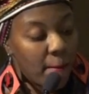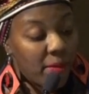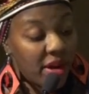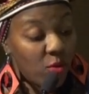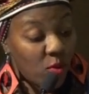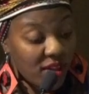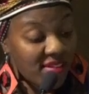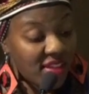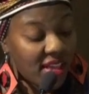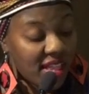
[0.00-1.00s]
But it
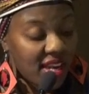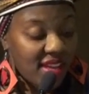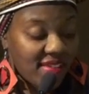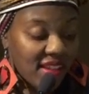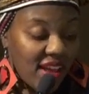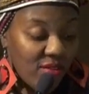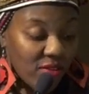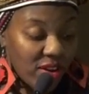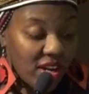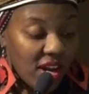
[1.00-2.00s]
was nonetheless
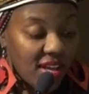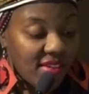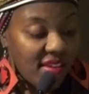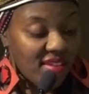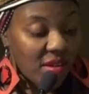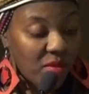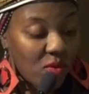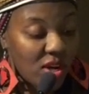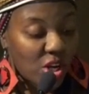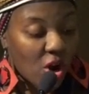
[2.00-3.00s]
slavery, a system
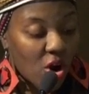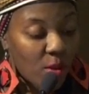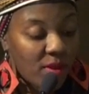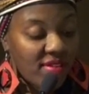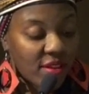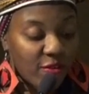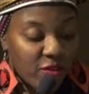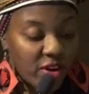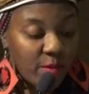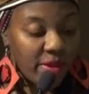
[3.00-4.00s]
in which armies of
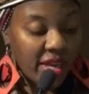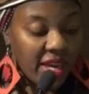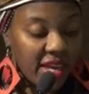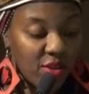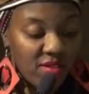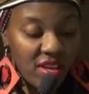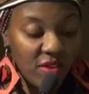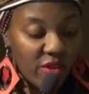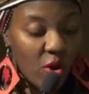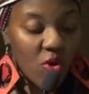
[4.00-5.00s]
free men guilty
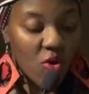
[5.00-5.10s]
of no